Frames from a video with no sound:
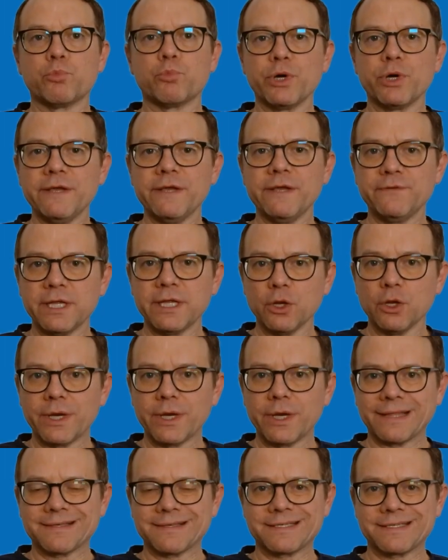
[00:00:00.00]
briefly
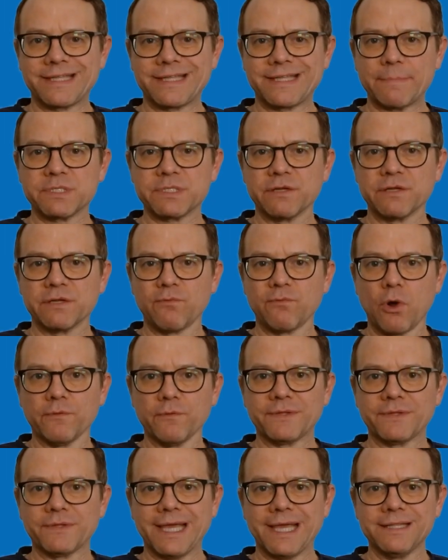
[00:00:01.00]
look at the steps involved